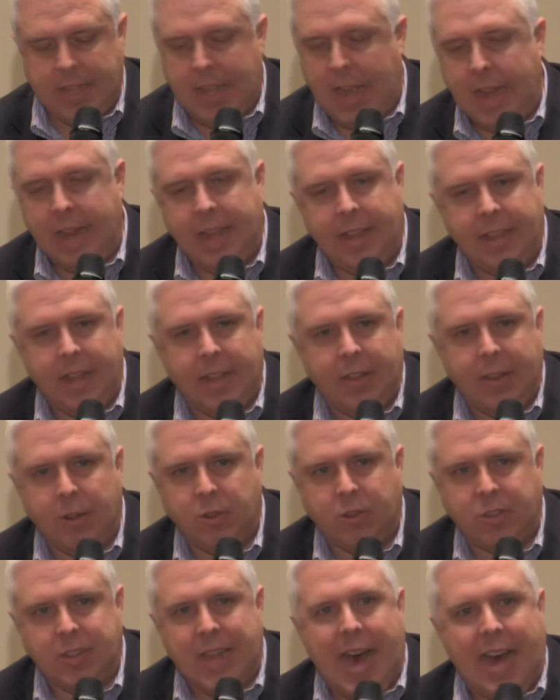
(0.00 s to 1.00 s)
I, you know,
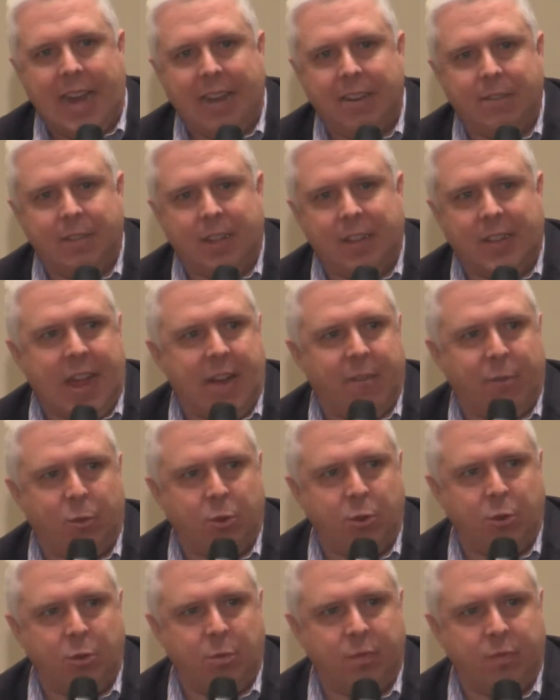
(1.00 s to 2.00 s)
there's not a lot of
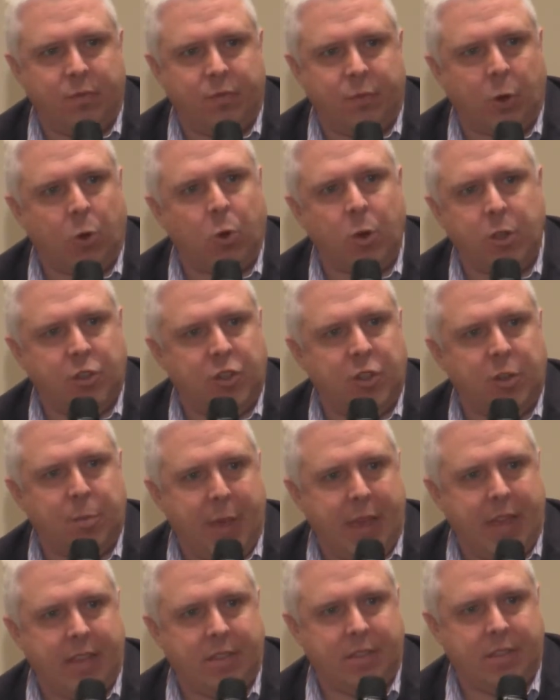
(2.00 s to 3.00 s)
room for Christian
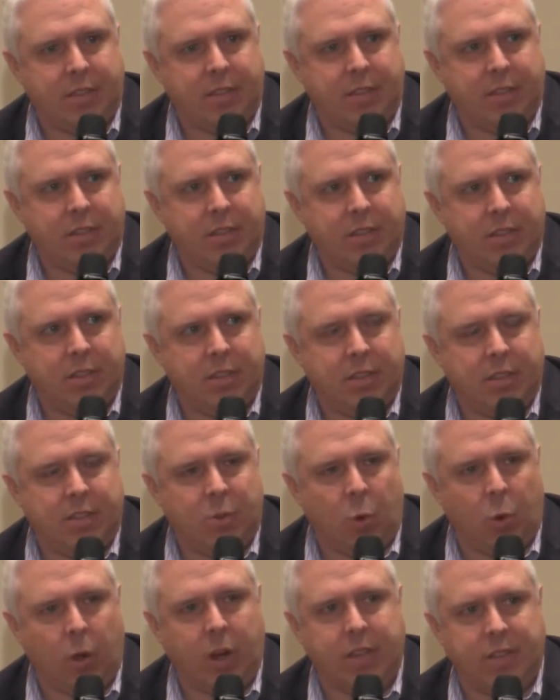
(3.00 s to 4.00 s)
based
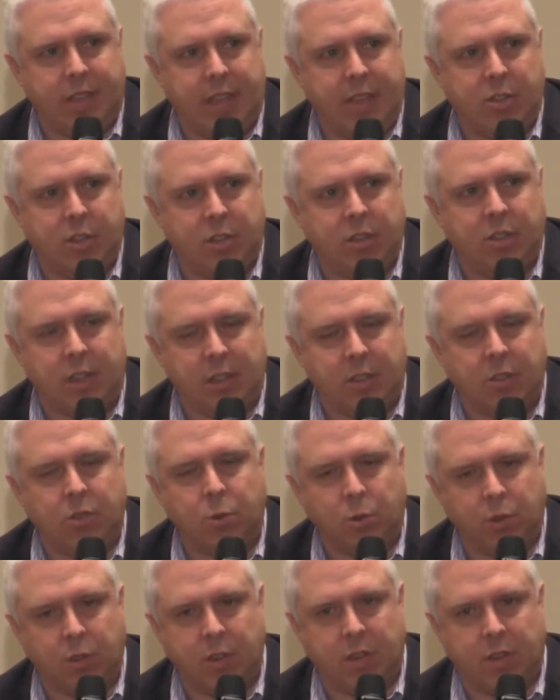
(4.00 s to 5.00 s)
organizations in the
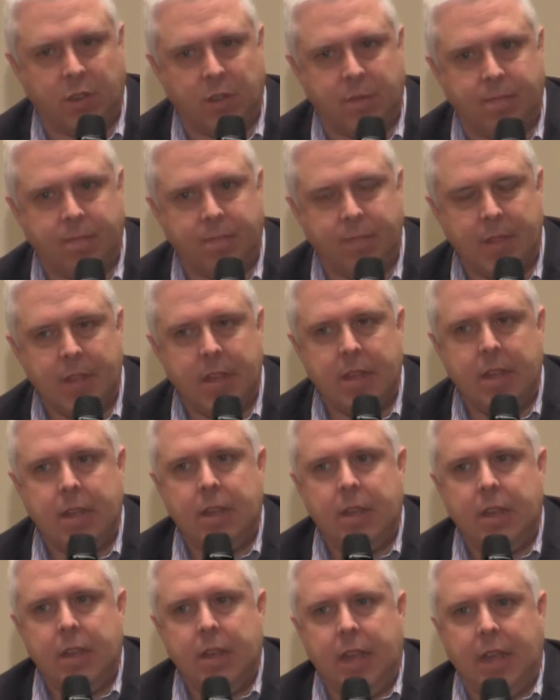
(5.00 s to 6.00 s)
school system.
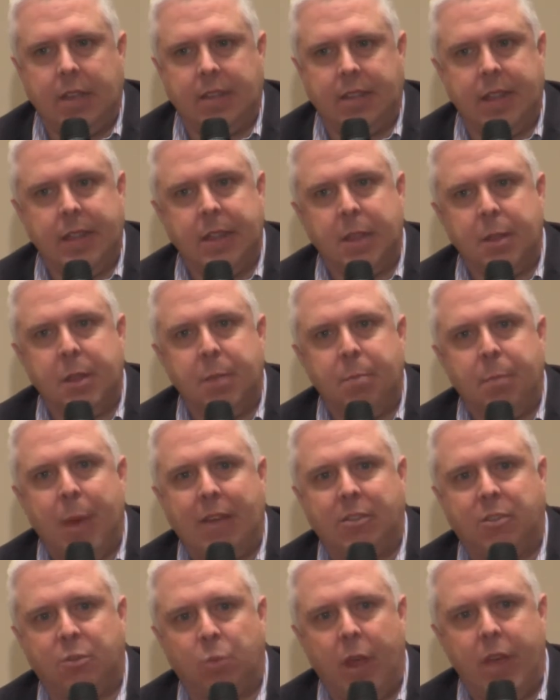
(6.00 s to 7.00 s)
As I think the, the
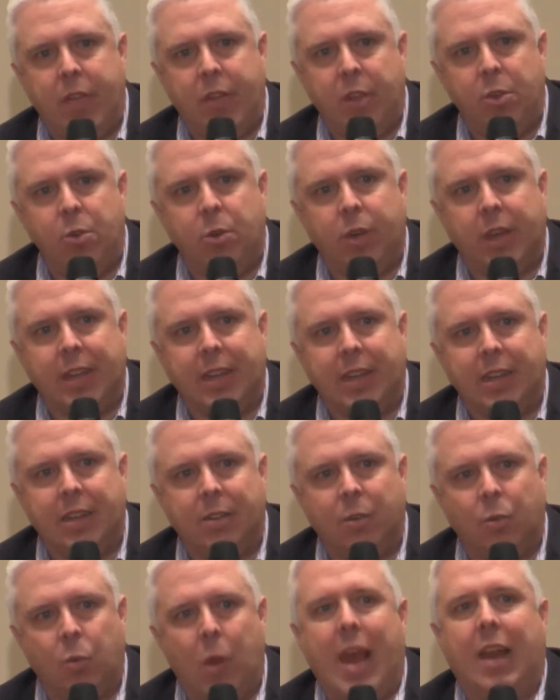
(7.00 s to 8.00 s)
best way that you
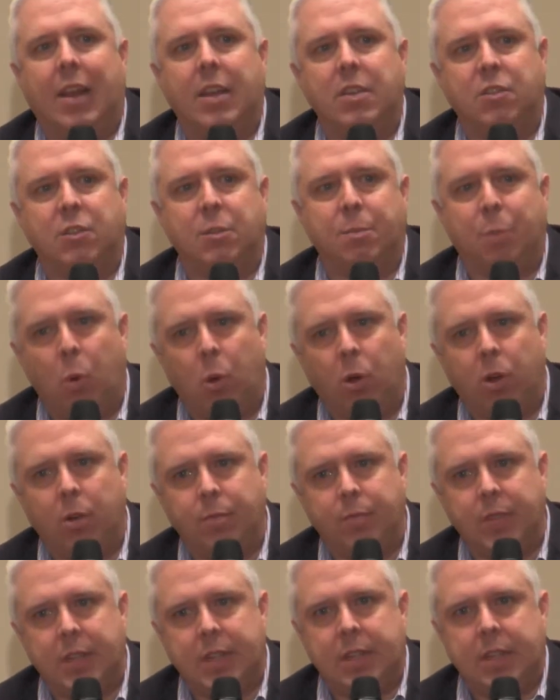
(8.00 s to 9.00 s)
can rally support
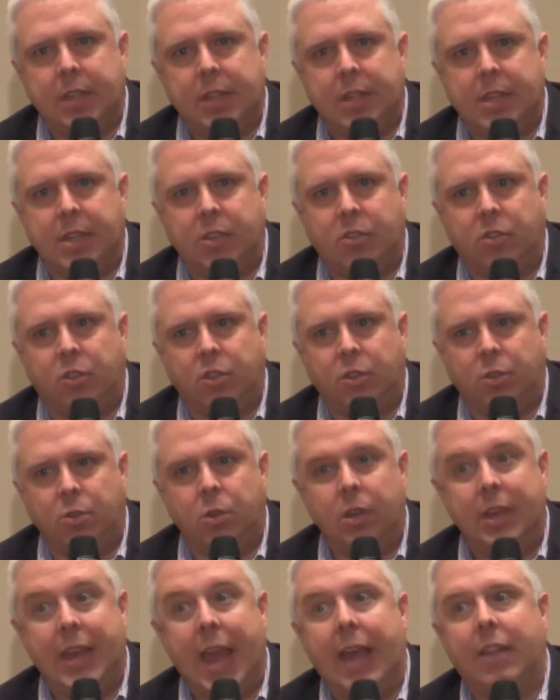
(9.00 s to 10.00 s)
is
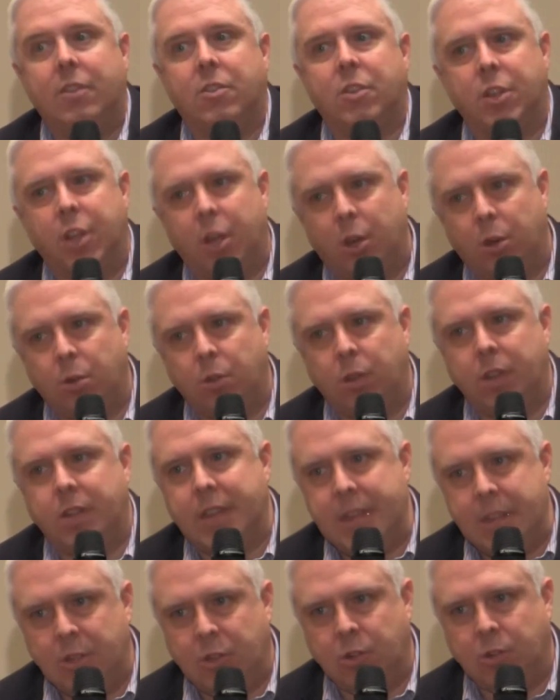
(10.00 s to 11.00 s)
to get to know the
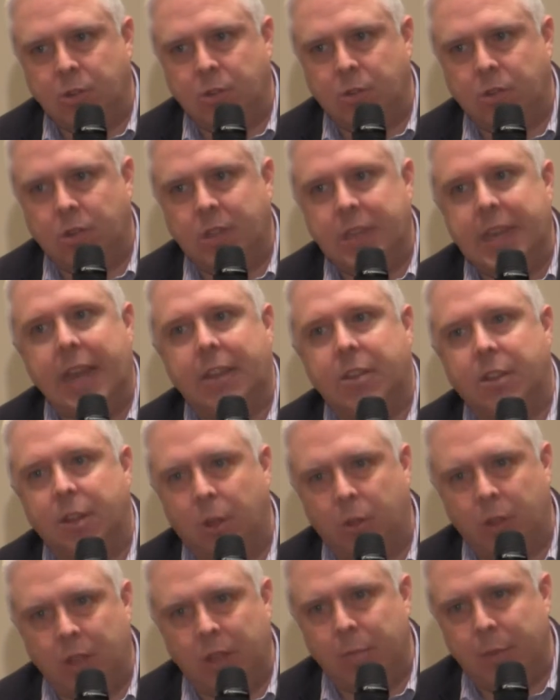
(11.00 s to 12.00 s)
teachers, get to
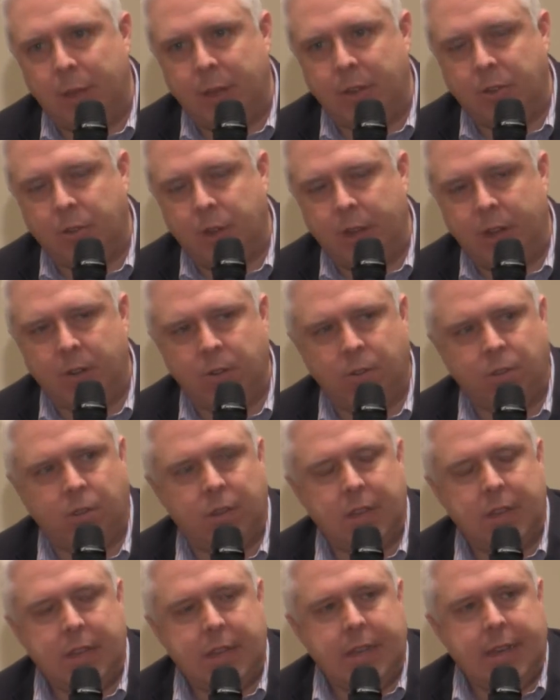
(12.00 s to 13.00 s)
know the
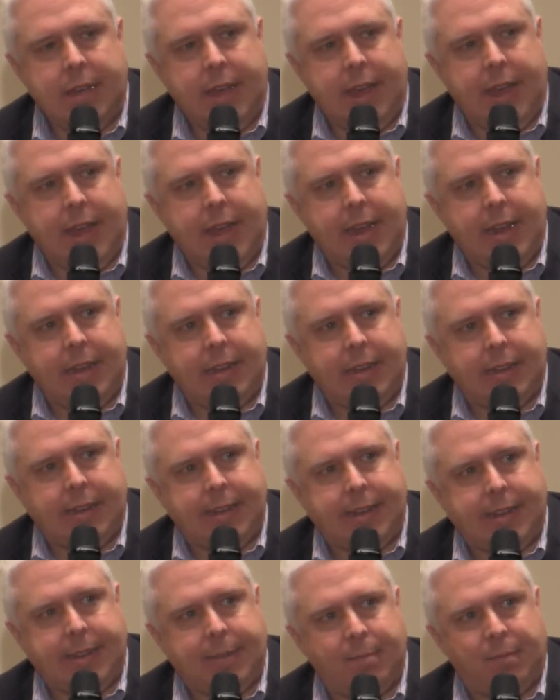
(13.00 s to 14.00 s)
administrators, and
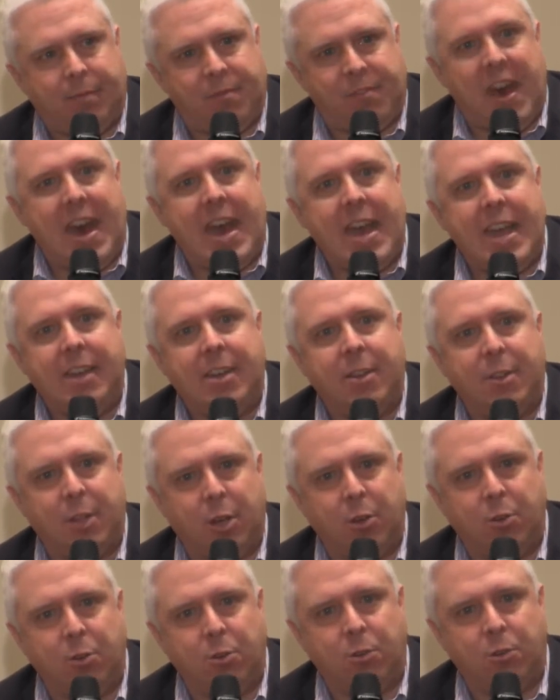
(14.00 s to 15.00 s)
um, find
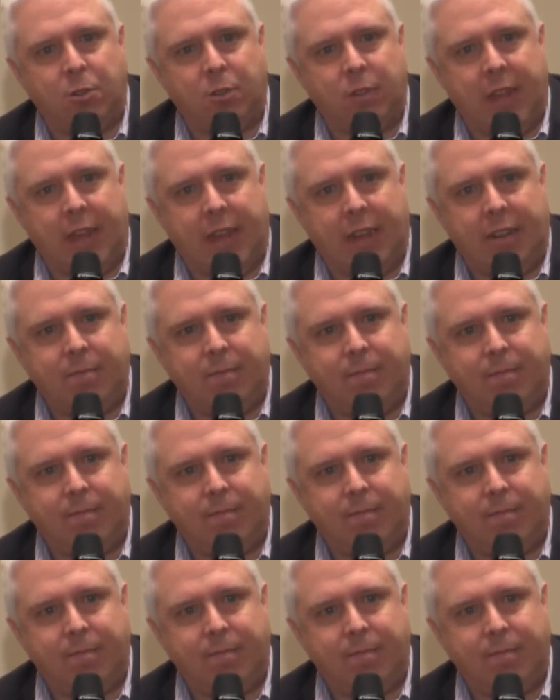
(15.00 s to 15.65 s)
those that